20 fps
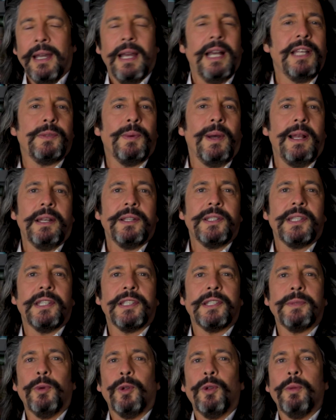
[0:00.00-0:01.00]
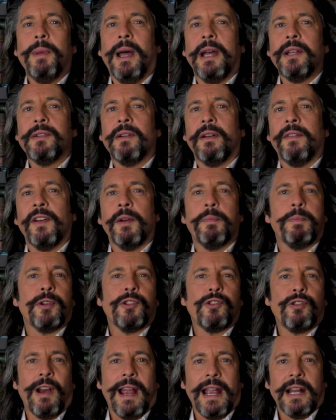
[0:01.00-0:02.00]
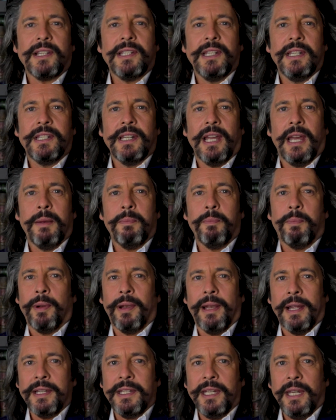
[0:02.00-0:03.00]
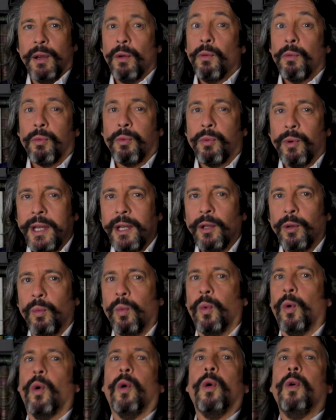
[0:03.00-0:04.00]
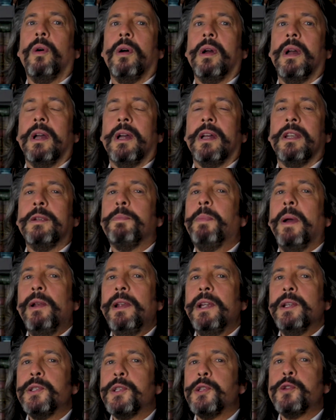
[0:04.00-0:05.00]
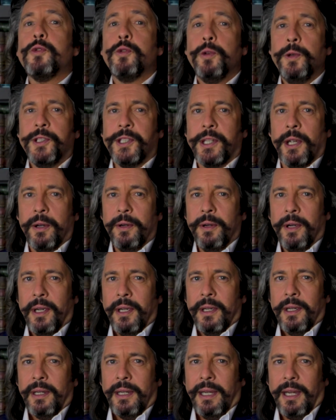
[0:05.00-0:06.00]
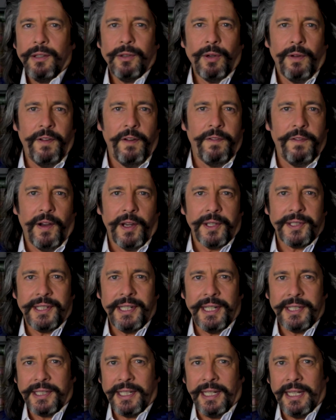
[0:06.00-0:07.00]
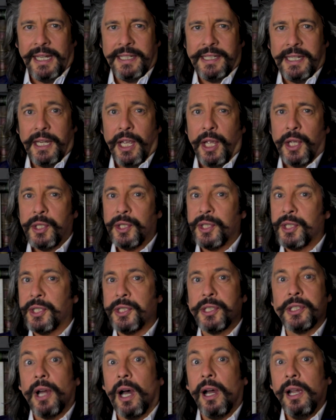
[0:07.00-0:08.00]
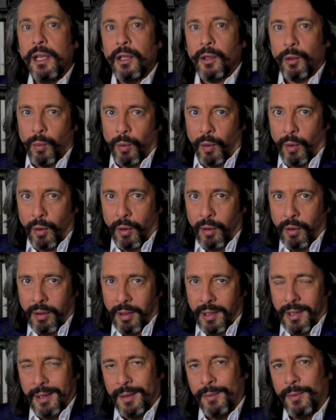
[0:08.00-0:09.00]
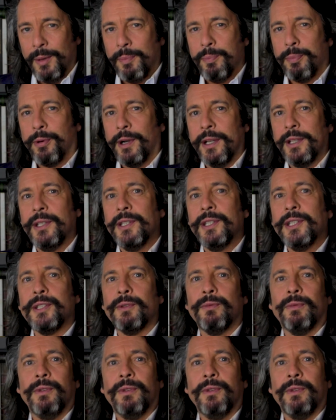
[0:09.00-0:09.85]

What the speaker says: As well as the small matter of a protracted and bloody real war, Napoleon's trousseau kicked off a fast-escalating style war with Britain's